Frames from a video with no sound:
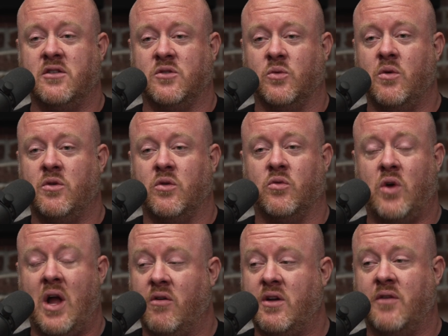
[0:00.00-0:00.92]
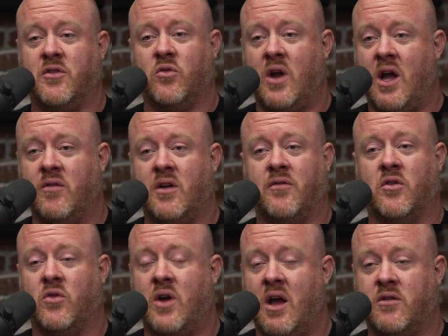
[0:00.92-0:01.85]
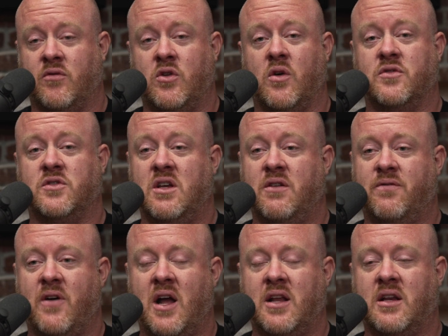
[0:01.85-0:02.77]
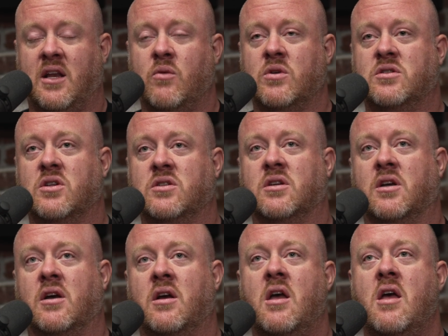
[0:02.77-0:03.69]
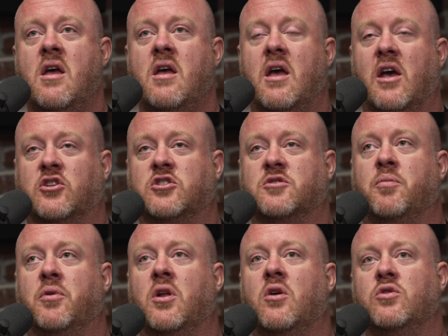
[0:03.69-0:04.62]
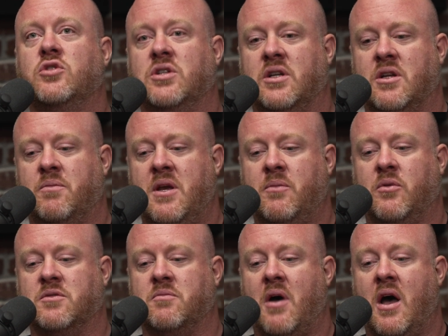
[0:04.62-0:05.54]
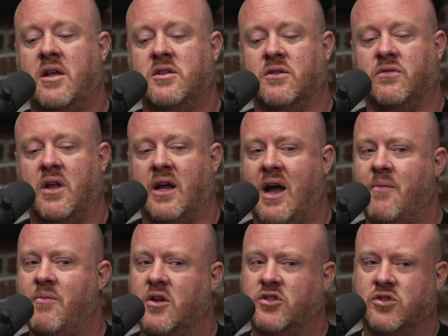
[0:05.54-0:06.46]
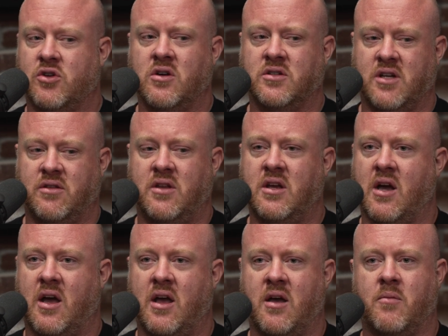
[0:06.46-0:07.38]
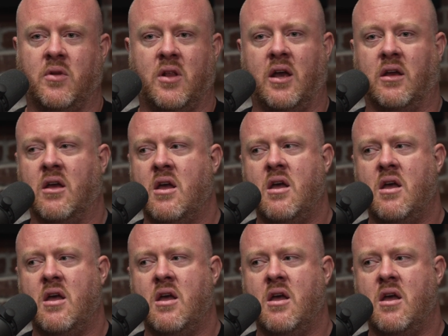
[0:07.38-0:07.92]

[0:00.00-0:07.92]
So we were doing round after round after round of UFC fighting, and it was just a explosion into people's minds of like, I'm not as strong as I think I am, and like,